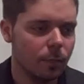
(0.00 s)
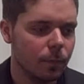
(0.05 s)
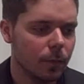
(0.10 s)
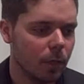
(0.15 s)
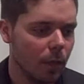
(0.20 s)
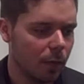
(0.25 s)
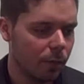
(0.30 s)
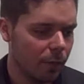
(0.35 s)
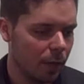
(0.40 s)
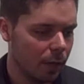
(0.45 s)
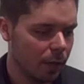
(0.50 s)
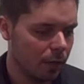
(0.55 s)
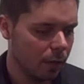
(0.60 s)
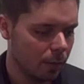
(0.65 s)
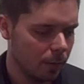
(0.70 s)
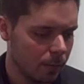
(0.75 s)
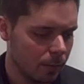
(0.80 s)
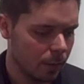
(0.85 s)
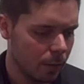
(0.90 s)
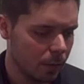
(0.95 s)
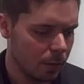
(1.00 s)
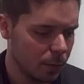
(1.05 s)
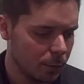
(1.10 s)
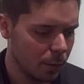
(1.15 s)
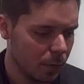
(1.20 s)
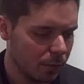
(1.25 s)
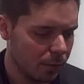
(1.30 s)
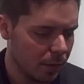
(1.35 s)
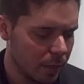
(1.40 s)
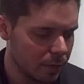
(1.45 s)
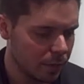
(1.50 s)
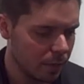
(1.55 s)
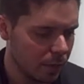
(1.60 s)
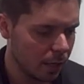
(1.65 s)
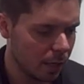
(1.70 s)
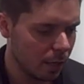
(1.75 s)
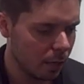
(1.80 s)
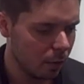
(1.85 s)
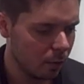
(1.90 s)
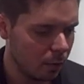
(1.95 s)
So I find that it's pretty
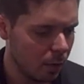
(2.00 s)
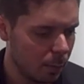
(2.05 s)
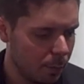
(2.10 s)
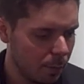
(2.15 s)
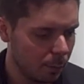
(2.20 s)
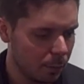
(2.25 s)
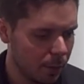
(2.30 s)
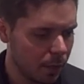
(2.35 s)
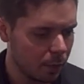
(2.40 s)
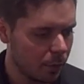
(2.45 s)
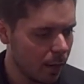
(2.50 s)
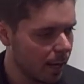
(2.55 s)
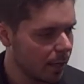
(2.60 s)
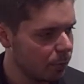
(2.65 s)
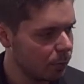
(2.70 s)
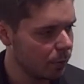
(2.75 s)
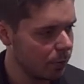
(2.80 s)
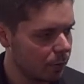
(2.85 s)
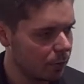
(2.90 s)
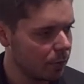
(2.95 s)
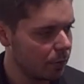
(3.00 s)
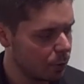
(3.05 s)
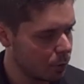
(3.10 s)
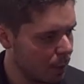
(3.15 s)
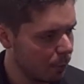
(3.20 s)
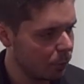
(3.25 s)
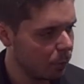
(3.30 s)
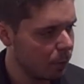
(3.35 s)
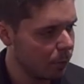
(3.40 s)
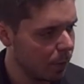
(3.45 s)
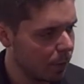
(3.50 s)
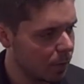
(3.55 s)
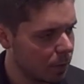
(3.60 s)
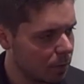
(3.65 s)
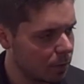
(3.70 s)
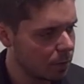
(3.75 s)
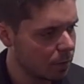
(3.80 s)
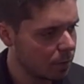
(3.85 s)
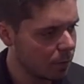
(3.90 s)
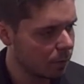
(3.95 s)
fascinating how people interact with the trompe-l'oeil
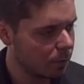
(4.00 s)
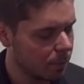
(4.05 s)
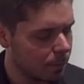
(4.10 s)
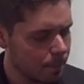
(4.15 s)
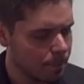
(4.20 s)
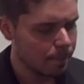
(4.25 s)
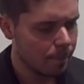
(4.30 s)
paintings itself.